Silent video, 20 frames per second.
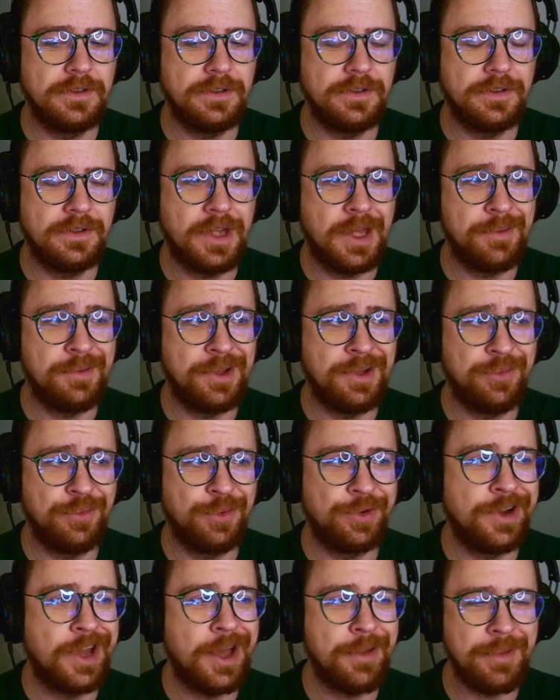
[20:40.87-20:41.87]
I mean, we're
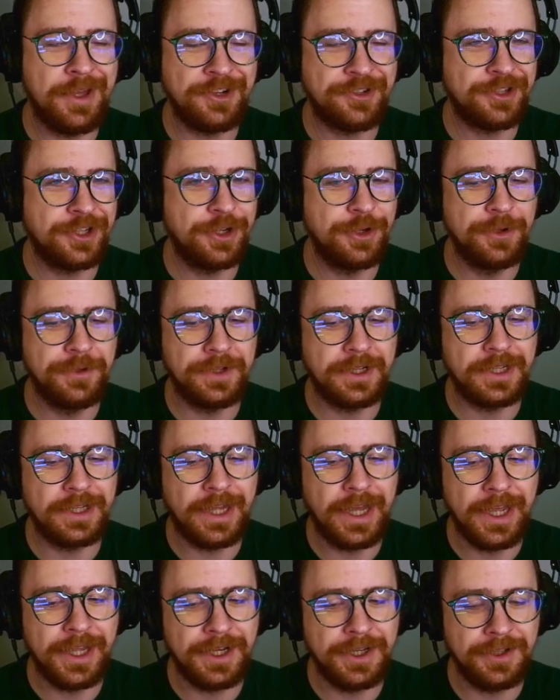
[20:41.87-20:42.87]
not mentioning who the
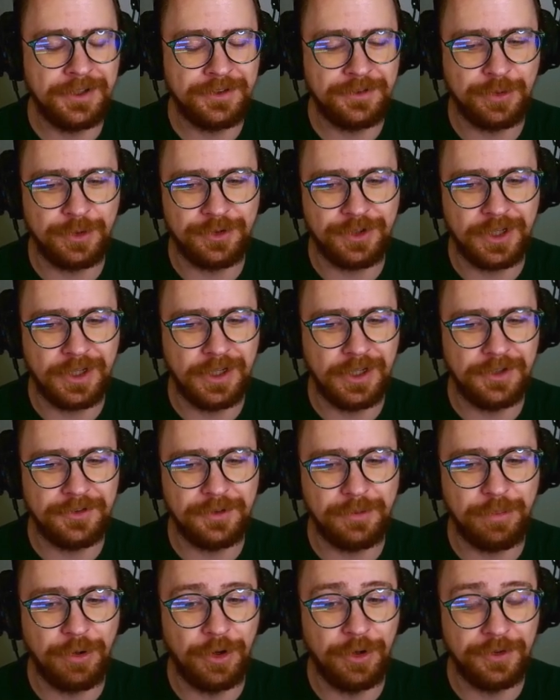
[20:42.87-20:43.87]
client is, which I
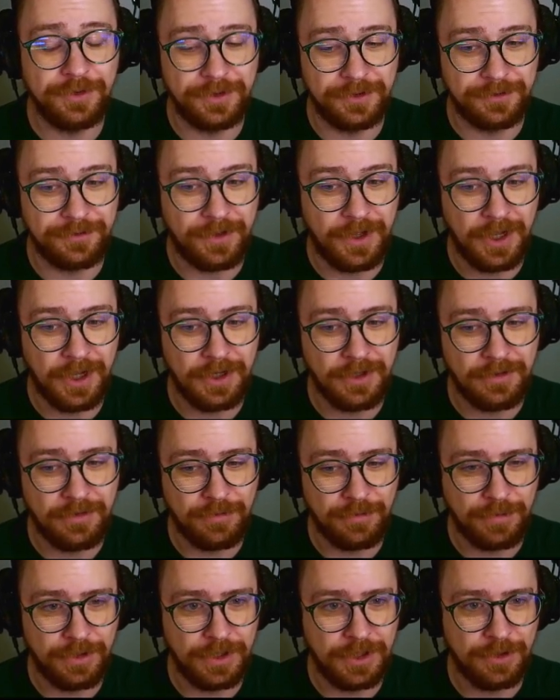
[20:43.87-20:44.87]
suppose is fine,
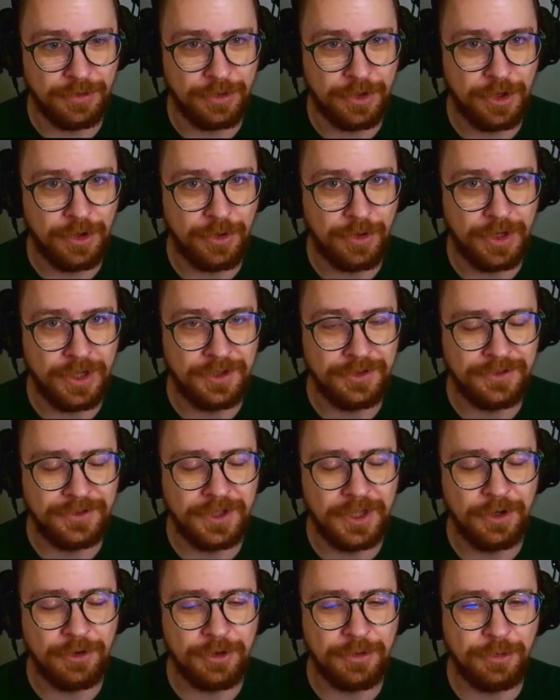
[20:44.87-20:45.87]
but here we go,
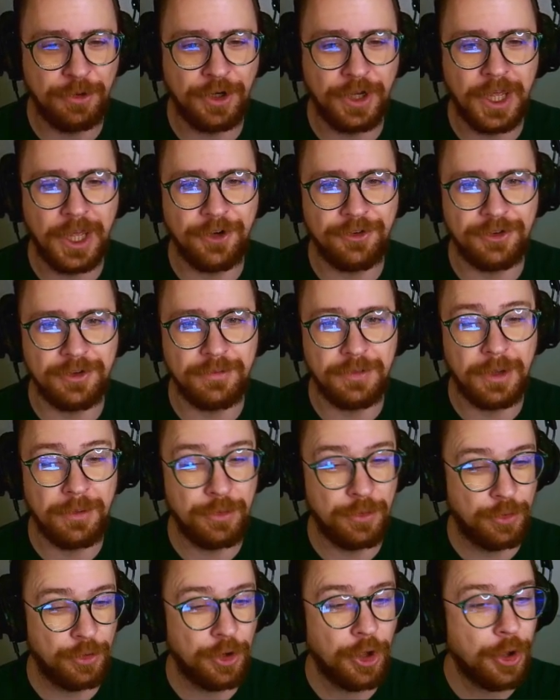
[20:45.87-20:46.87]
ACL communication. Maybe
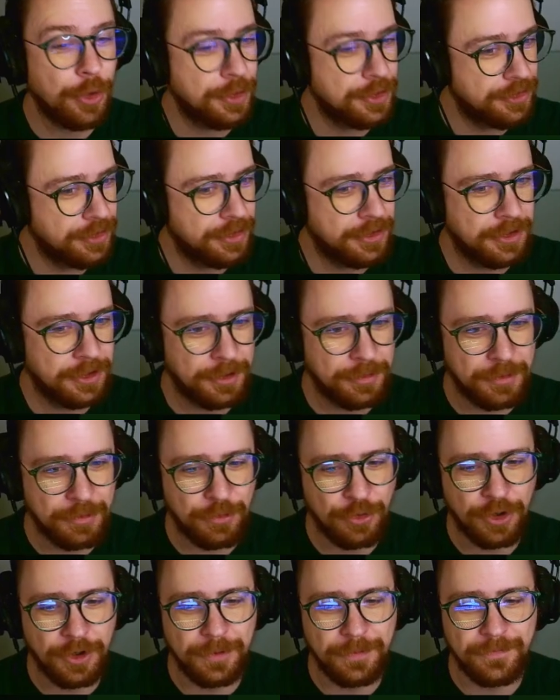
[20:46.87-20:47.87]
we'll go into it a little bit
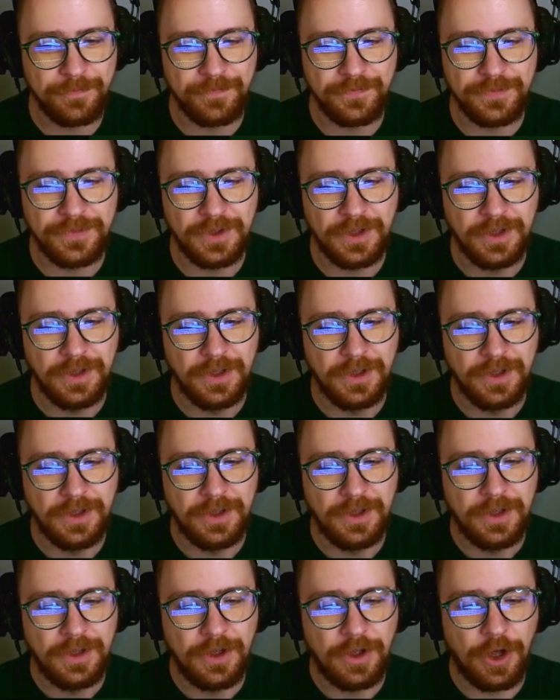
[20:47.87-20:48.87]
more.
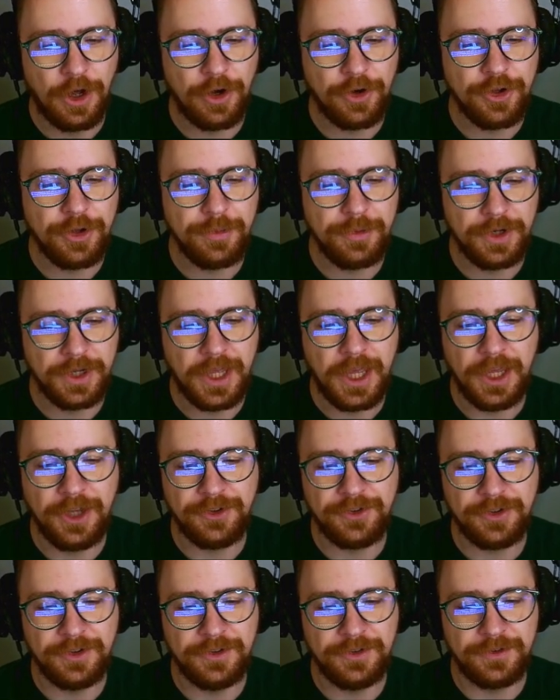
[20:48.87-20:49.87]
All
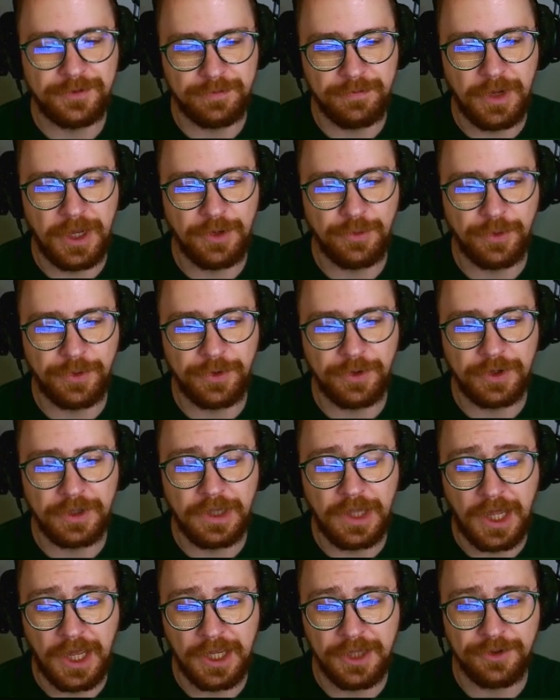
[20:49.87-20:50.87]
communications made with our
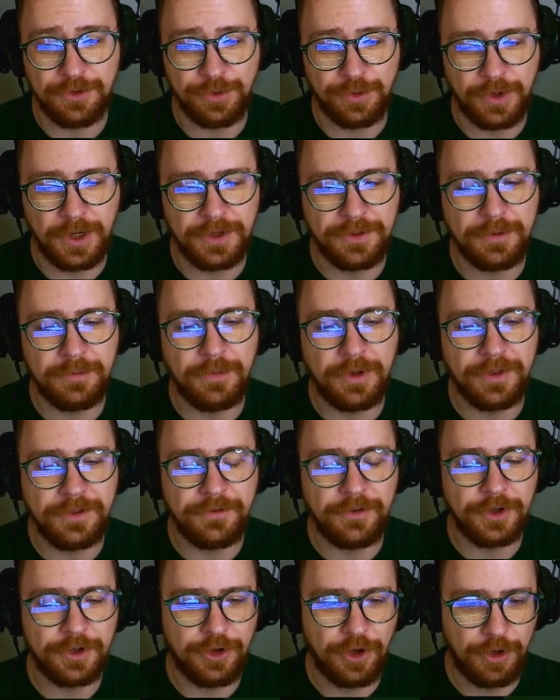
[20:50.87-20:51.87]
client throughout the month of
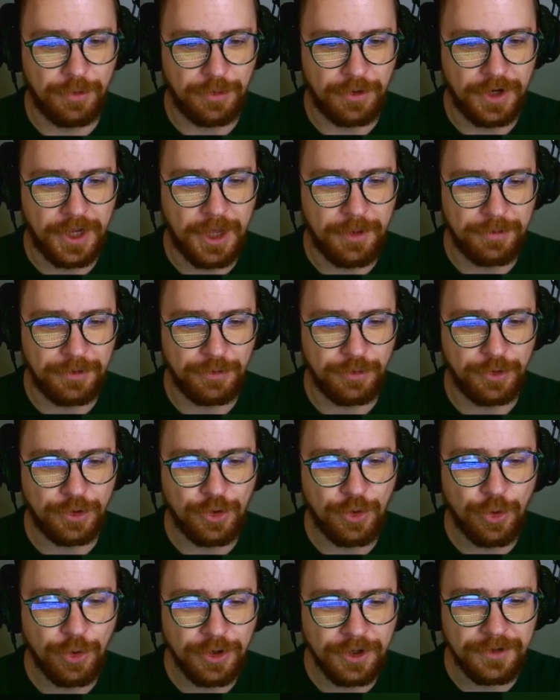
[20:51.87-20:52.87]
October have been
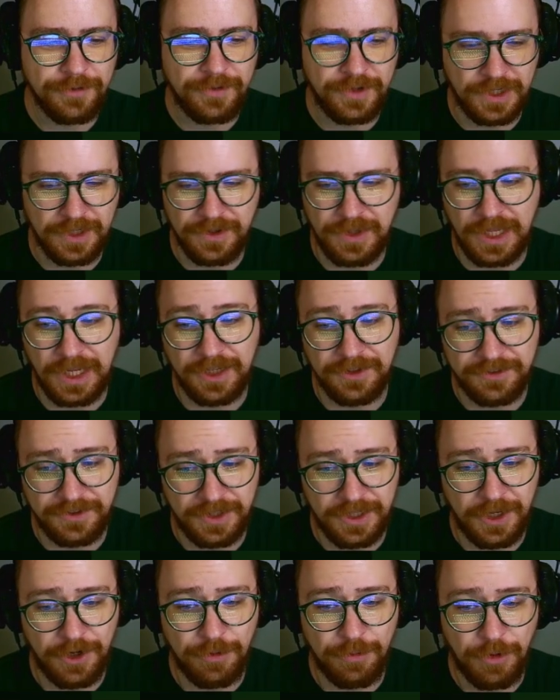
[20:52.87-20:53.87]
recorded via the
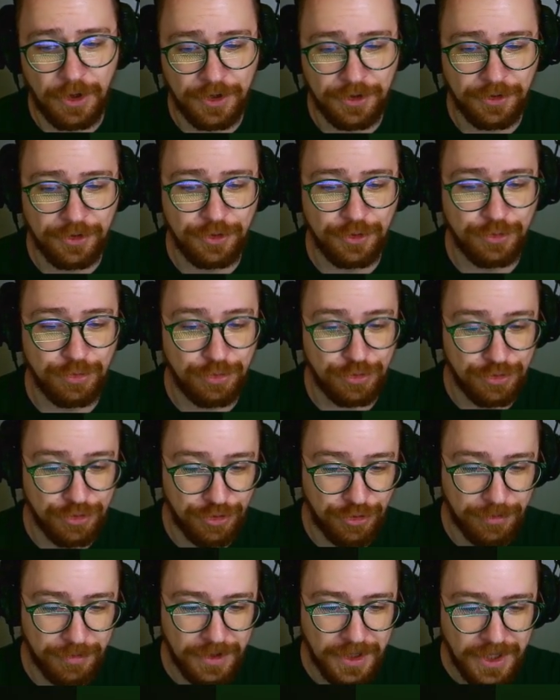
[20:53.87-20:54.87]
ACL monitor
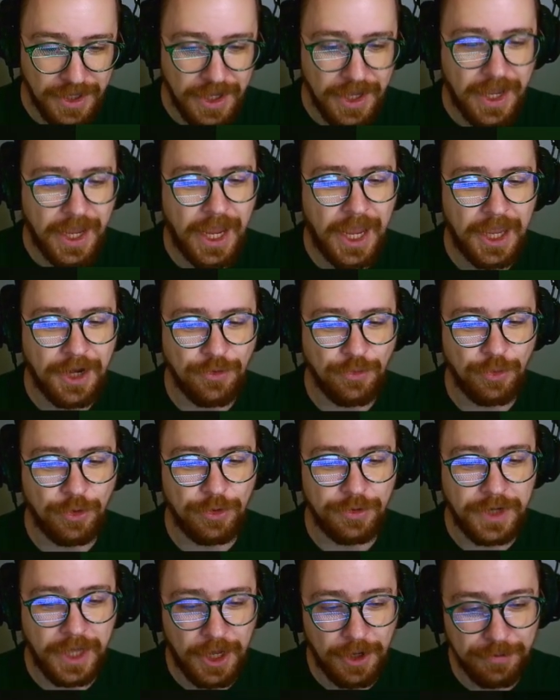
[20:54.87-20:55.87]
room and will
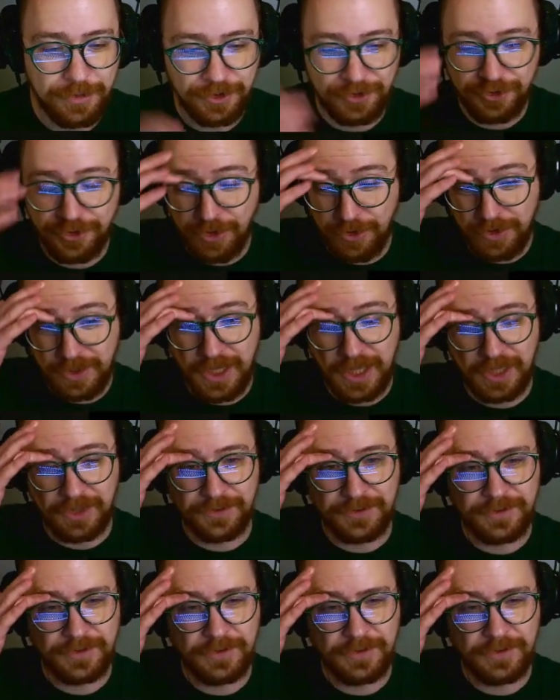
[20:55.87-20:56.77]
now be showcased